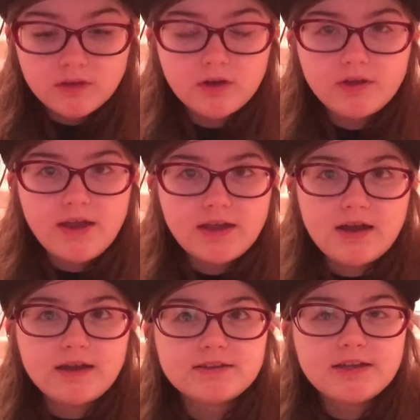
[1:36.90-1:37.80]
okay,
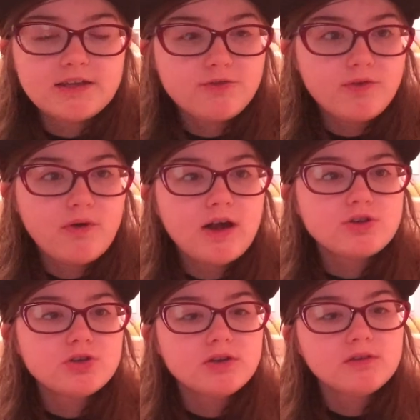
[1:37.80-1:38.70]
guys. Thank you for
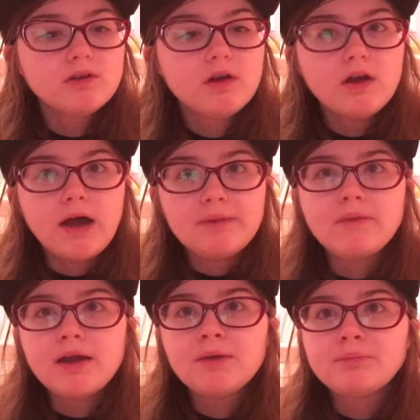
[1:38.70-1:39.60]
watching. I
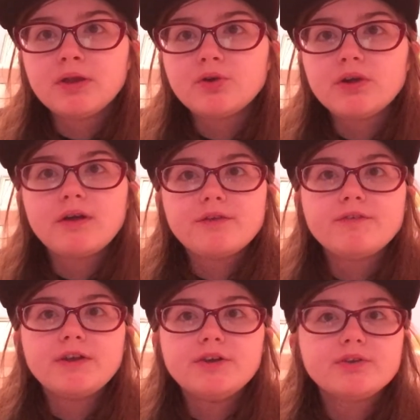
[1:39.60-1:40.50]
might upload another
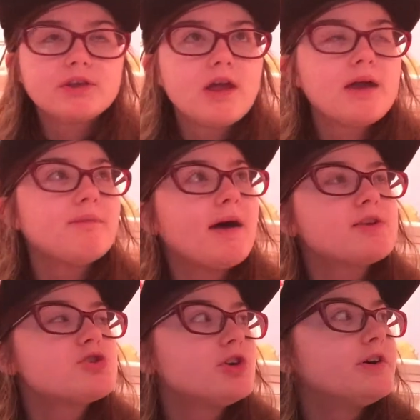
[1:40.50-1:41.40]
video today. I'm
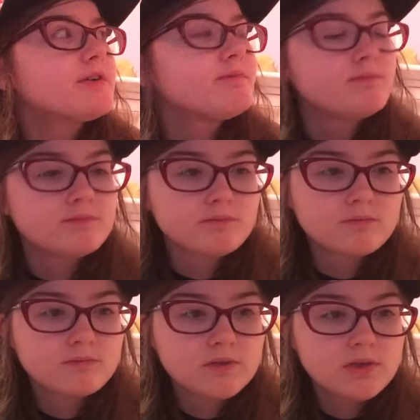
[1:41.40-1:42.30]
not sure.
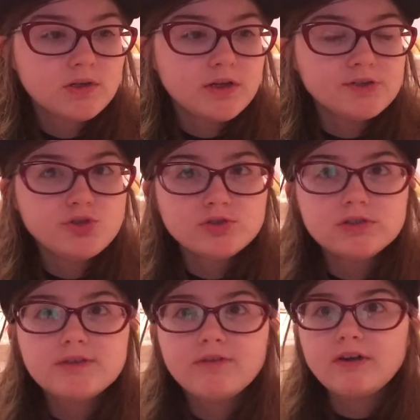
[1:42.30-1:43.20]
Because
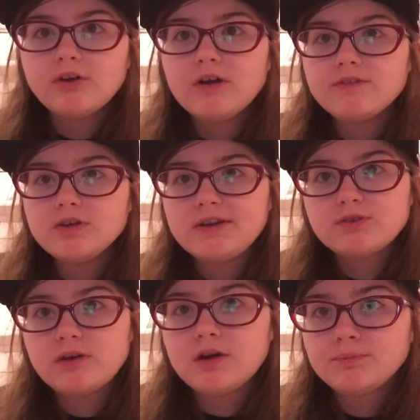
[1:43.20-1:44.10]
usually if I go a few days
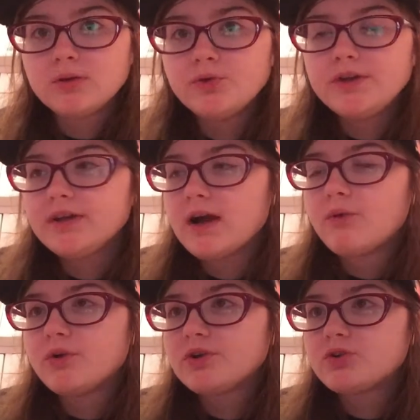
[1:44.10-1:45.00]
without uploading, I
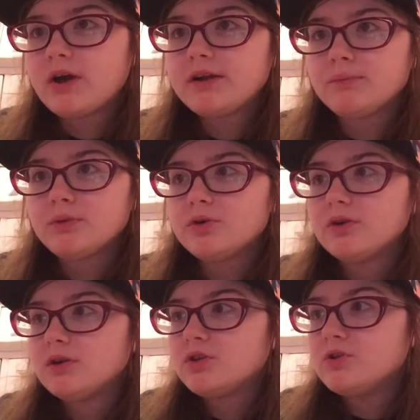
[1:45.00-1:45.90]
want to try and upload
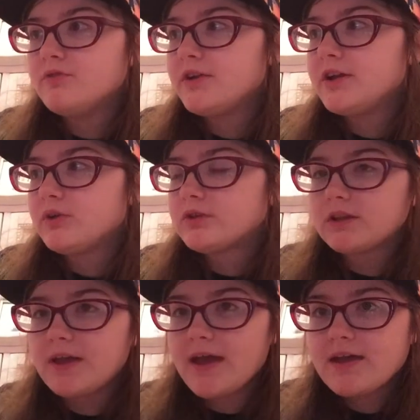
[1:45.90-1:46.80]
two videos a
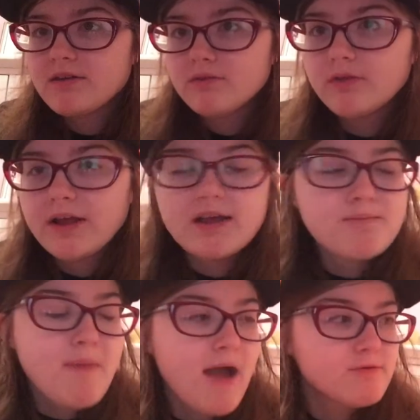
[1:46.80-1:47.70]
day when I
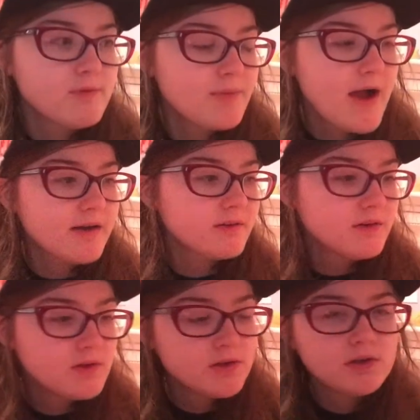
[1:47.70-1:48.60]
come back from that.
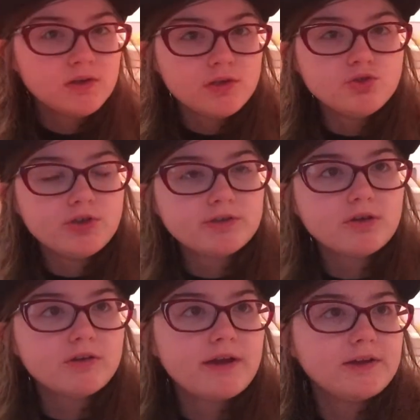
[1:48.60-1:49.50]
Just
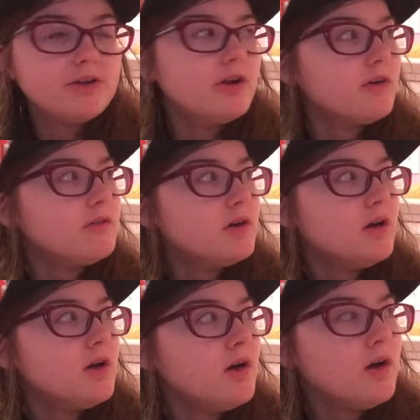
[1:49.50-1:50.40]
so, like, you know,
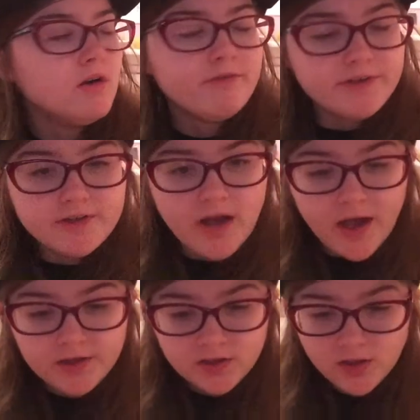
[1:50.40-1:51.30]
for you guys.